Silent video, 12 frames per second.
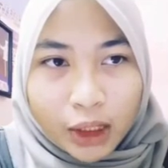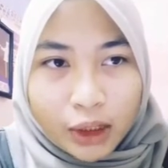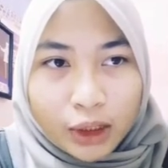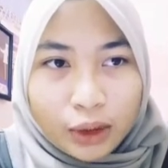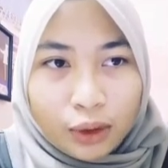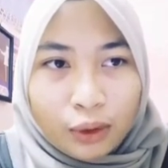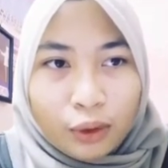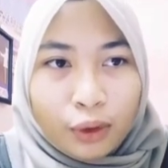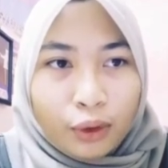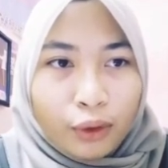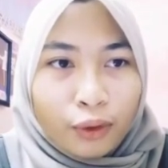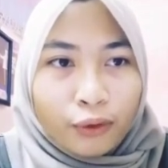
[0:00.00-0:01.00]

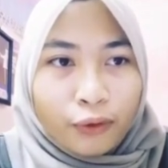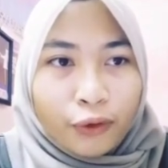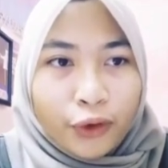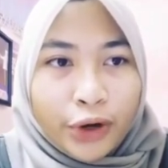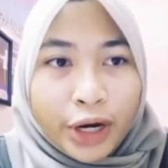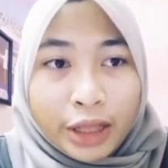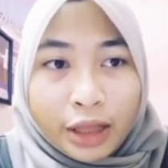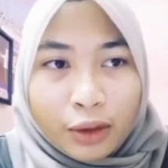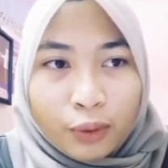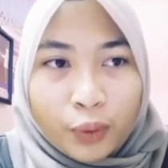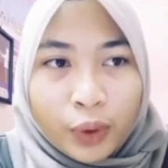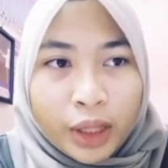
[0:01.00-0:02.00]
So for
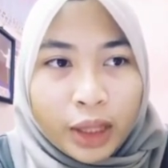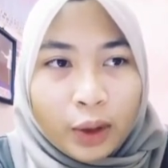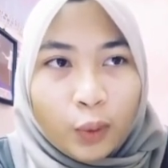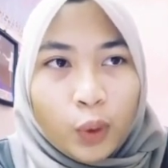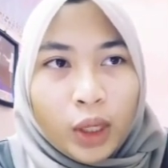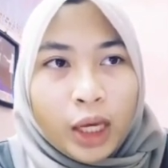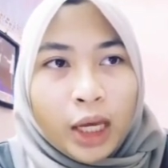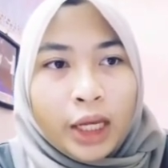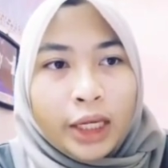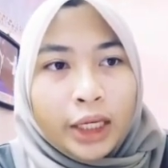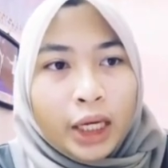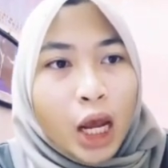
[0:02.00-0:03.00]
another word that we
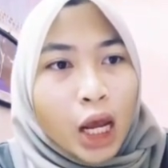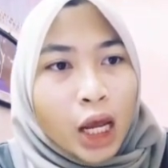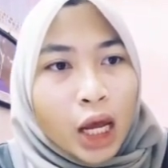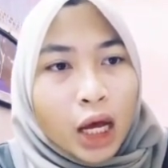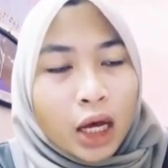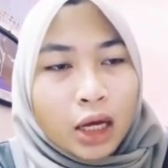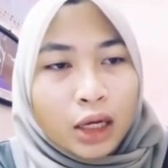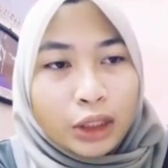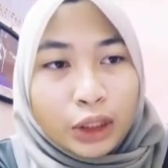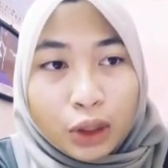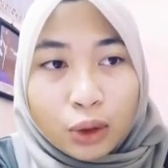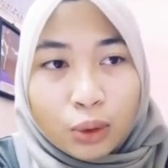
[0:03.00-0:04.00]
can
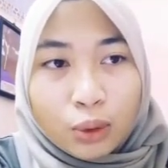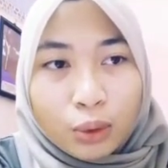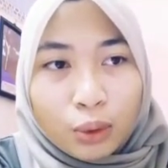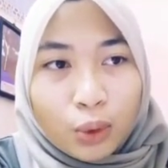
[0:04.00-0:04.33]
know,